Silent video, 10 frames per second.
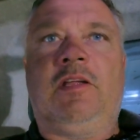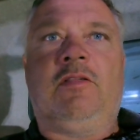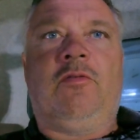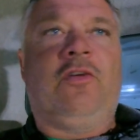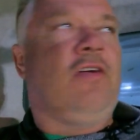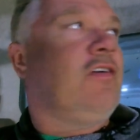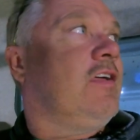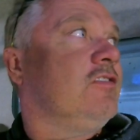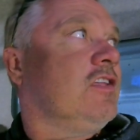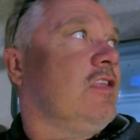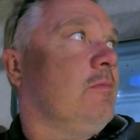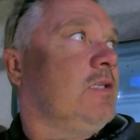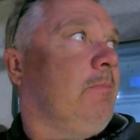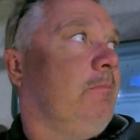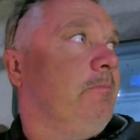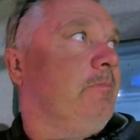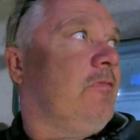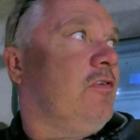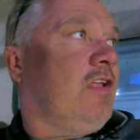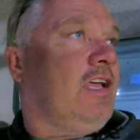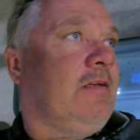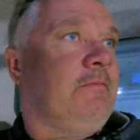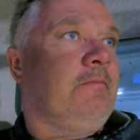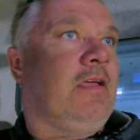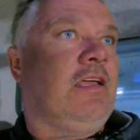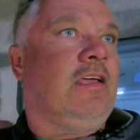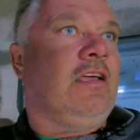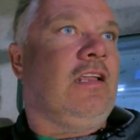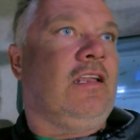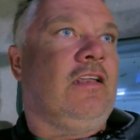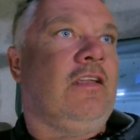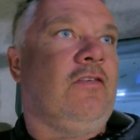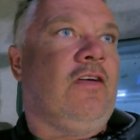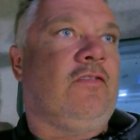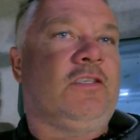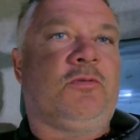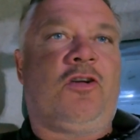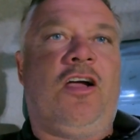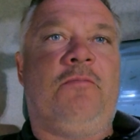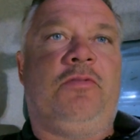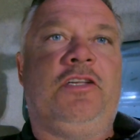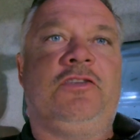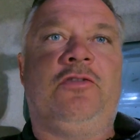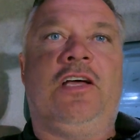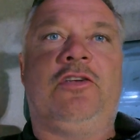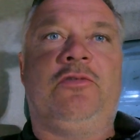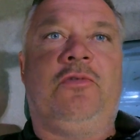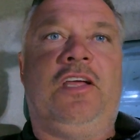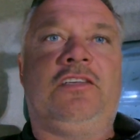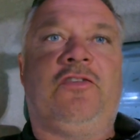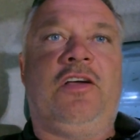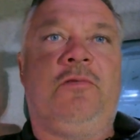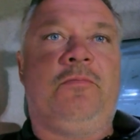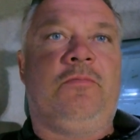don't forget to give us a thumbs up if you like it, and if you haven't subscribed, please do that too. Thanks for now.